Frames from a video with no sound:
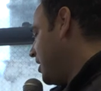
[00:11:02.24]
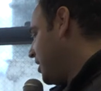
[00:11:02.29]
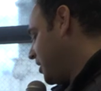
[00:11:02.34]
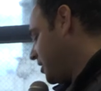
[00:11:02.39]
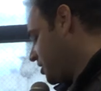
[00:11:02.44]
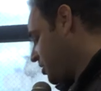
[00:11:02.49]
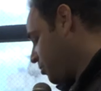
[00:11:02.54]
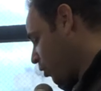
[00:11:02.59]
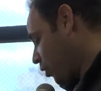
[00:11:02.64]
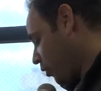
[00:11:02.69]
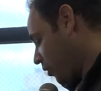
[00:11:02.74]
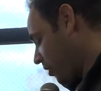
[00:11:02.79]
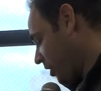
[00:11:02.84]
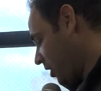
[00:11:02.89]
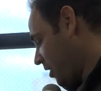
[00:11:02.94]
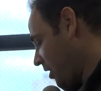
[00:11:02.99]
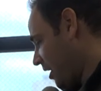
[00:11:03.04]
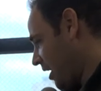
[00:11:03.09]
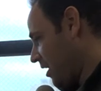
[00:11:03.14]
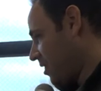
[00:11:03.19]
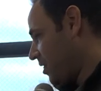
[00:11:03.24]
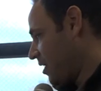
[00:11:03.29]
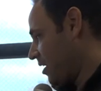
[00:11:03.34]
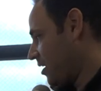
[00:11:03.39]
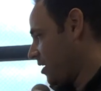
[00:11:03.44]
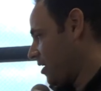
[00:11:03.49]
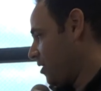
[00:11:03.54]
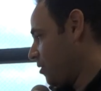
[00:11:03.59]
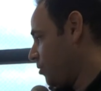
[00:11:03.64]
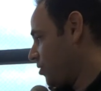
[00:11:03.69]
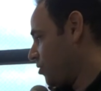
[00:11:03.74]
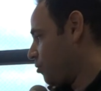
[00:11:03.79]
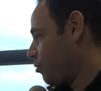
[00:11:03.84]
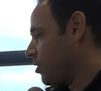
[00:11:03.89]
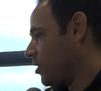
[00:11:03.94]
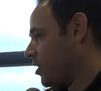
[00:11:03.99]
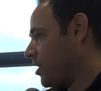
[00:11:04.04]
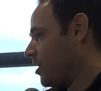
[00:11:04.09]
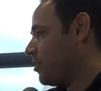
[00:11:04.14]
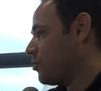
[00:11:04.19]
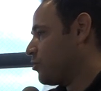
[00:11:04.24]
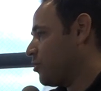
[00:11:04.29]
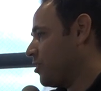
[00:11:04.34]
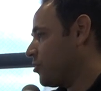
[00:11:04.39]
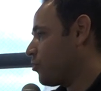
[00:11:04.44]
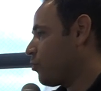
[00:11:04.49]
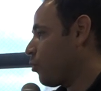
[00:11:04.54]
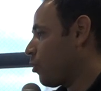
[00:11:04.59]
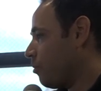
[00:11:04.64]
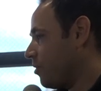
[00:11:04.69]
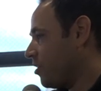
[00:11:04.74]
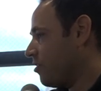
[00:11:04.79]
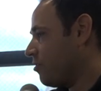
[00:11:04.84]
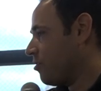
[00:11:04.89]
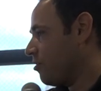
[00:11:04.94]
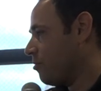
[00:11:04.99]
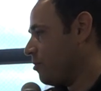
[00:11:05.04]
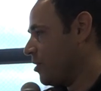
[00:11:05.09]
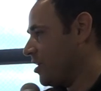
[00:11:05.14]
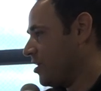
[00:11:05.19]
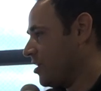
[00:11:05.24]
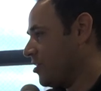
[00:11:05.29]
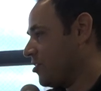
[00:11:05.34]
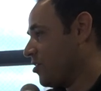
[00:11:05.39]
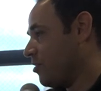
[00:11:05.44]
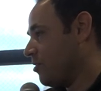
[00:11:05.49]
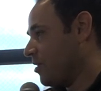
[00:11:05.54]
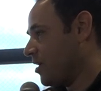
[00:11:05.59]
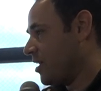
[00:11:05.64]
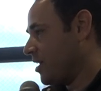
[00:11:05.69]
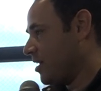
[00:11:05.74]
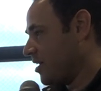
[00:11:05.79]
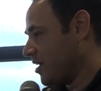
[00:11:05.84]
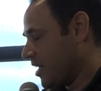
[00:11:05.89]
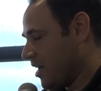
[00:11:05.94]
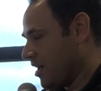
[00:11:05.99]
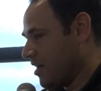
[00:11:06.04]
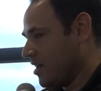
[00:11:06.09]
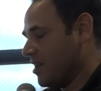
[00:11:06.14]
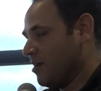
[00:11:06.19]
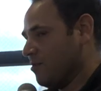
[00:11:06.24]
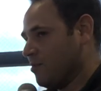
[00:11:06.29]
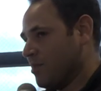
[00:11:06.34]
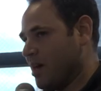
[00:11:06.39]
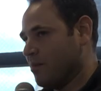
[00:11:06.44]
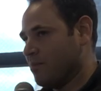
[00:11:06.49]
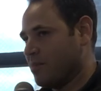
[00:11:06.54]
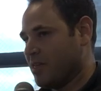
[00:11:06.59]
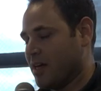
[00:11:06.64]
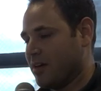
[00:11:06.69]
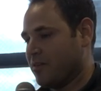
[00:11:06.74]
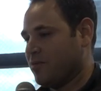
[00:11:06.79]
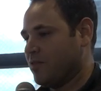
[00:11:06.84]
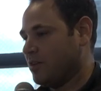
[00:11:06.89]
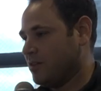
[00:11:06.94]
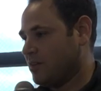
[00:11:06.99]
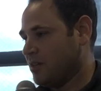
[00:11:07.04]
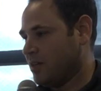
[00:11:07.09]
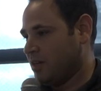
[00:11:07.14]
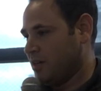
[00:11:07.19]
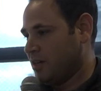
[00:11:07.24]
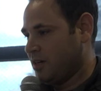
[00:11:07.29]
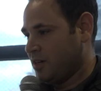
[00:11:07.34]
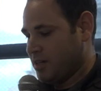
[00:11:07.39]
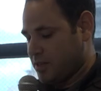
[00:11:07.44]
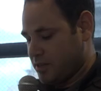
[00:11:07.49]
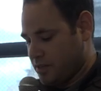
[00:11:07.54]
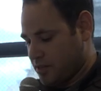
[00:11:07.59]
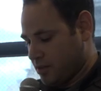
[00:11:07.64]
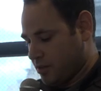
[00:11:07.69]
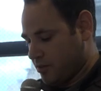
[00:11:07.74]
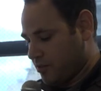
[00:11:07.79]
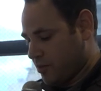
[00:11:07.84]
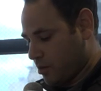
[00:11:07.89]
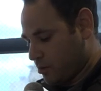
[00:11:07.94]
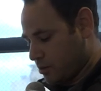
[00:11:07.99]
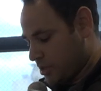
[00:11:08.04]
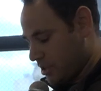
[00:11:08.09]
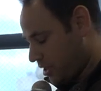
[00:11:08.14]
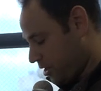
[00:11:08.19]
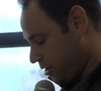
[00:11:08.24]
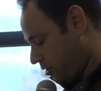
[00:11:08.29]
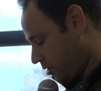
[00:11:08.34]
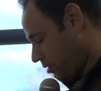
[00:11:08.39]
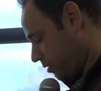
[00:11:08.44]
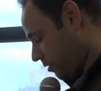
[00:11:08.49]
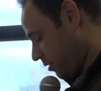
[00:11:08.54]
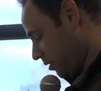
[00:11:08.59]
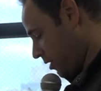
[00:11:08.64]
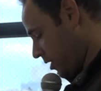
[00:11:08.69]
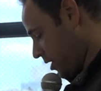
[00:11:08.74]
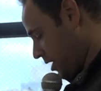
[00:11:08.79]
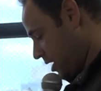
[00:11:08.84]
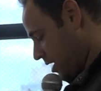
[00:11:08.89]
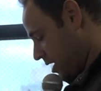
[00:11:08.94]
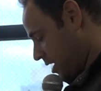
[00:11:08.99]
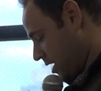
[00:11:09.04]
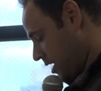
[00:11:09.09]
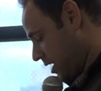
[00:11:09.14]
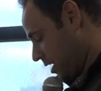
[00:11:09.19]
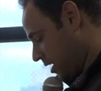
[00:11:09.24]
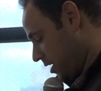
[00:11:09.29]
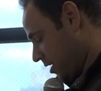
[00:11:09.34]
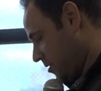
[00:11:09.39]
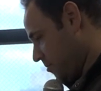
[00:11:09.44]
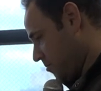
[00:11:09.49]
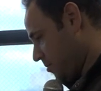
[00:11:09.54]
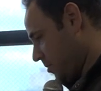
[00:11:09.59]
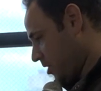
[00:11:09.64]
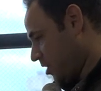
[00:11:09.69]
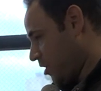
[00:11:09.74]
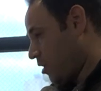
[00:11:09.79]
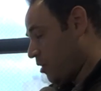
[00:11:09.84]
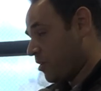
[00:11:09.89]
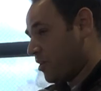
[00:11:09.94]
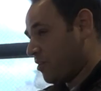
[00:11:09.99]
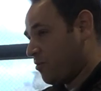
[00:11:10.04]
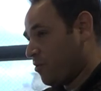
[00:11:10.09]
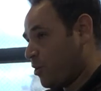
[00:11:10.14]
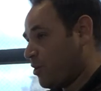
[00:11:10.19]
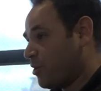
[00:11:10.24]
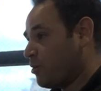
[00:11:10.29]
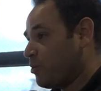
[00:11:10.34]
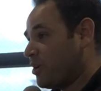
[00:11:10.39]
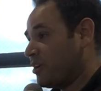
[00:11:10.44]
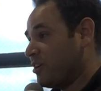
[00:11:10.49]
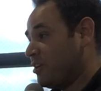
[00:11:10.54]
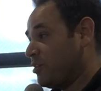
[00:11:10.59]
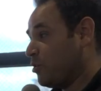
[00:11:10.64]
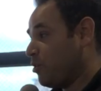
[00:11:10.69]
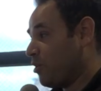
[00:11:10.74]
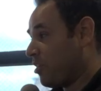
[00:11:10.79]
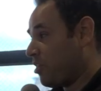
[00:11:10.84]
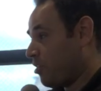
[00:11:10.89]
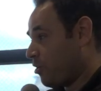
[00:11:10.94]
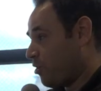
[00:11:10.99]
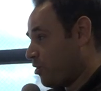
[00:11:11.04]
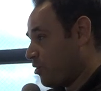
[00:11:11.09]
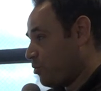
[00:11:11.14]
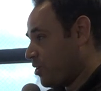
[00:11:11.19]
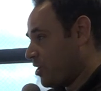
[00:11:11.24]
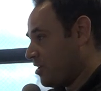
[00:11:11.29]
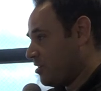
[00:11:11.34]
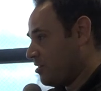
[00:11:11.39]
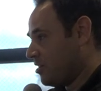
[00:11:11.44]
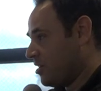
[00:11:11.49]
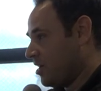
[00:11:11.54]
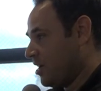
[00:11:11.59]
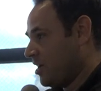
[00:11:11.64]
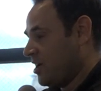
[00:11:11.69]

and exploring it, I think it was really transformative for me. And so, uh, again, I'm, I'm thankful to the folks here. Um, going forward, we're going to do a third one